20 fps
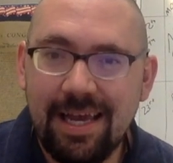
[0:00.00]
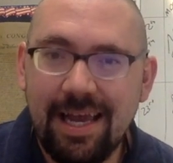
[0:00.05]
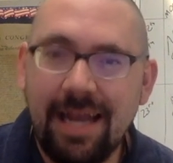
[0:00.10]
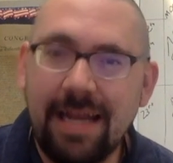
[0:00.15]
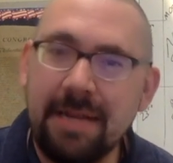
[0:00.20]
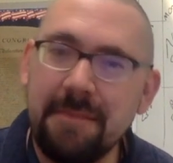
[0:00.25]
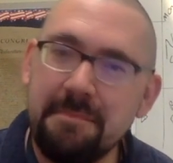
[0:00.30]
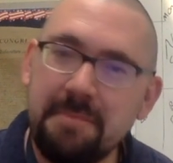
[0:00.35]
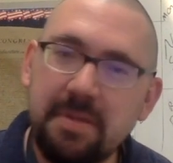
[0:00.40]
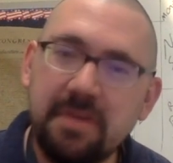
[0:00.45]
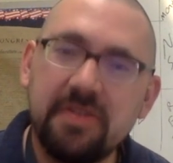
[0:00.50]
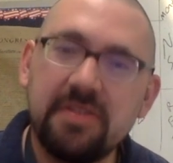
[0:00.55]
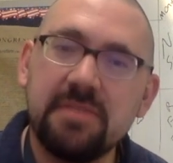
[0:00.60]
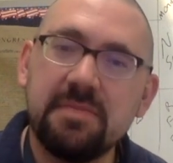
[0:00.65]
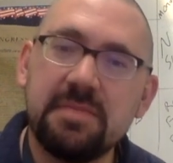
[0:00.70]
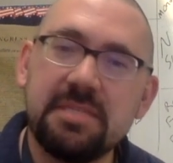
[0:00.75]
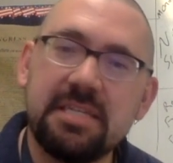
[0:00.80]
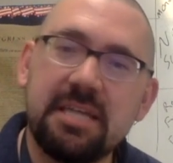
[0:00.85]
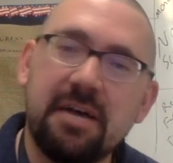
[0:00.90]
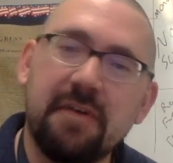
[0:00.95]
And he builds
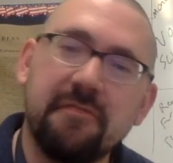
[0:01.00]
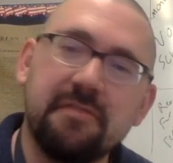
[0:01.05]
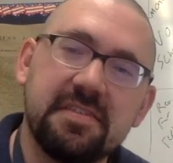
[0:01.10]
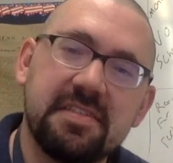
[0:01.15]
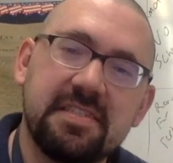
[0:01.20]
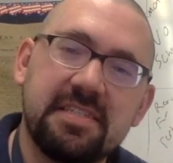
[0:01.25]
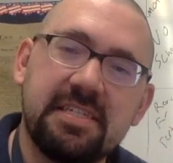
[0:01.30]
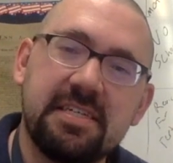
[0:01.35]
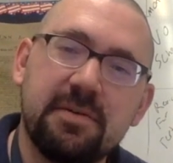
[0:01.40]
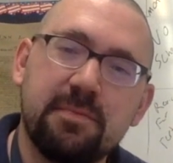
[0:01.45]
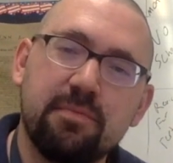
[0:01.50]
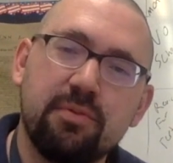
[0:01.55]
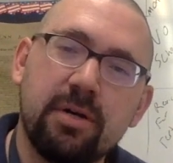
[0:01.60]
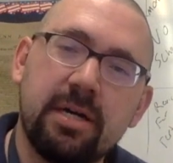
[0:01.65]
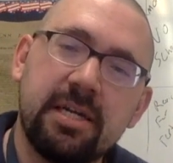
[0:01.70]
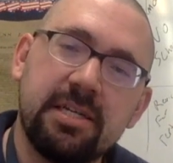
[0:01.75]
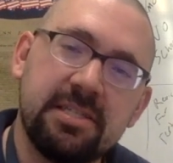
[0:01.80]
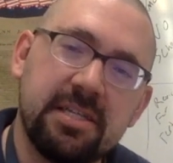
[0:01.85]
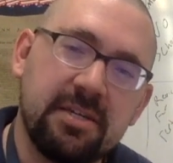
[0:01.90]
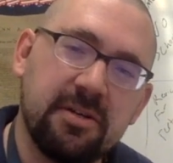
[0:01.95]
himself a steel
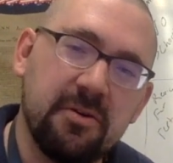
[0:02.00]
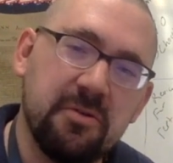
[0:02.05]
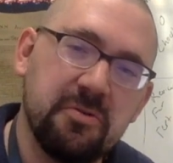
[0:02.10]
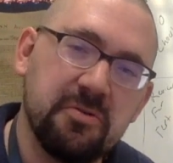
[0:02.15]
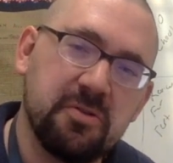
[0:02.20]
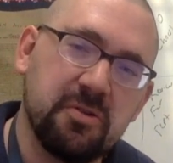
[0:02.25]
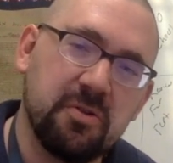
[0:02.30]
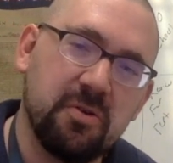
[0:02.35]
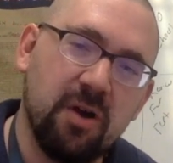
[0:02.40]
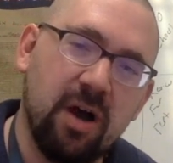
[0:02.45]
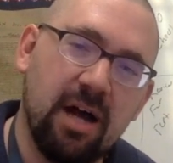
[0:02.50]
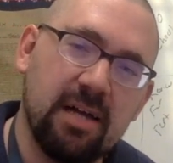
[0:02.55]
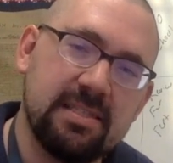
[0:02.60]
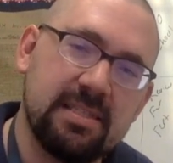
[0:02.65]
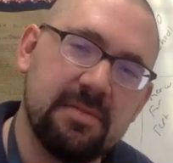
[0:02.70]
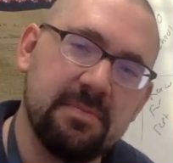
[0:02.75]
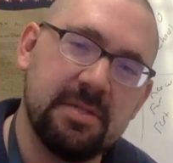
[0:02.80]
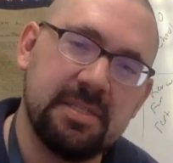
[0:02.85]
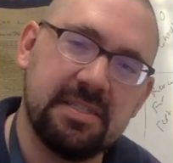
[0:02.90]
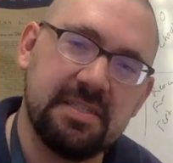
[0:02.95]
bridge that goes across
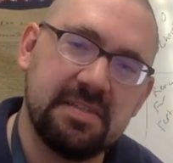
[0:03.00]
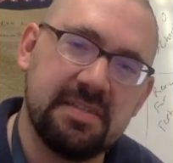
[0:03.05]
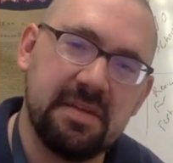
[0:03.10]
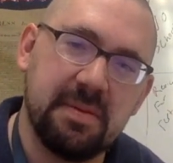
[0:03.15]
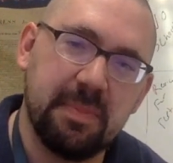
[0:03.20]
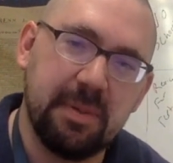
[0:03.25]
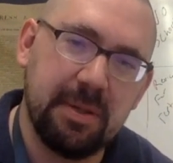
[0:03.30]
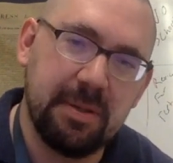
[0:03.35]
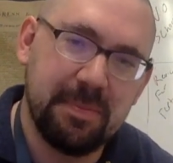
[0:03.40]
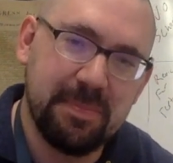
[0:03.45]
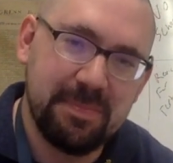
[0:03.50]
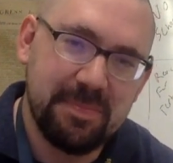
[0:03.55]
the Mississippi.